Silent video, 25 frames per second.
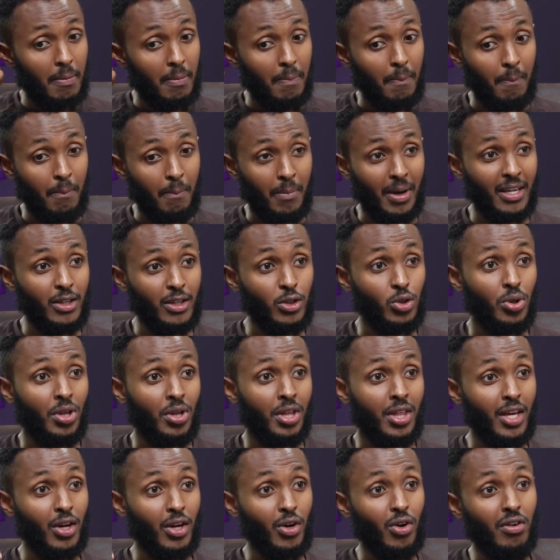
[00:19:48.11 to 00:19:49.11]
made to
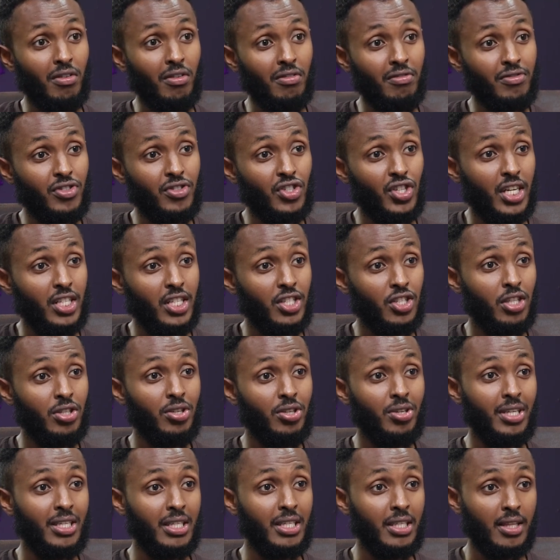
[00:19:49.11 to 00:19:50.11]
think of
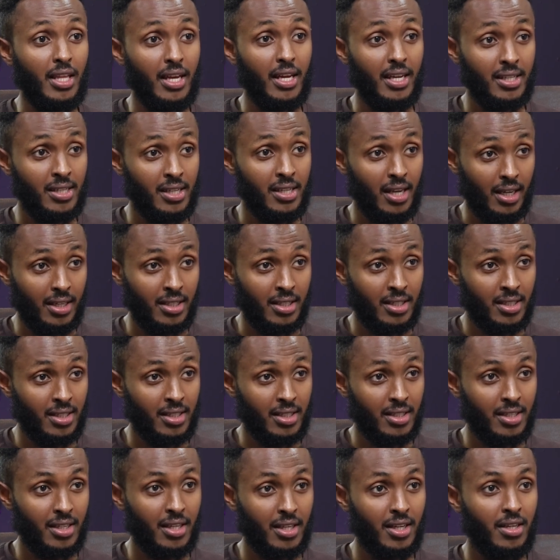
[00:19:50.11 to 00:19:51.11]
transitioning their
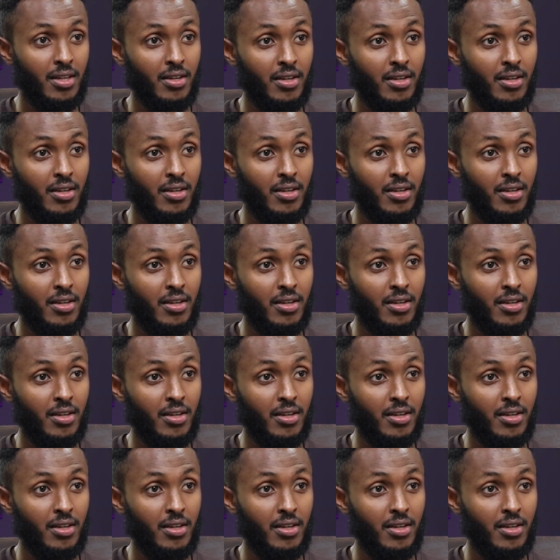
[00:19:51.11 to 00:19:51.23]
sex